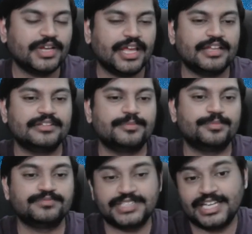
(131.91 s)
and the
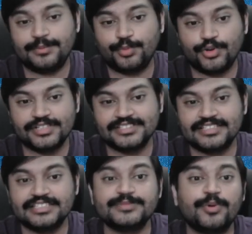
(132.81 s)
second point is
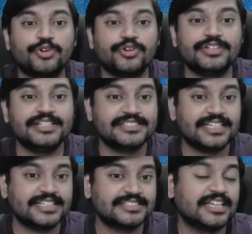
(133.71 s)
that this pawn on
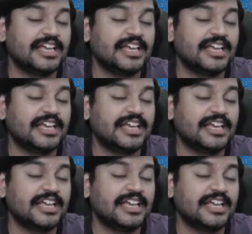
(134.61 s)
d6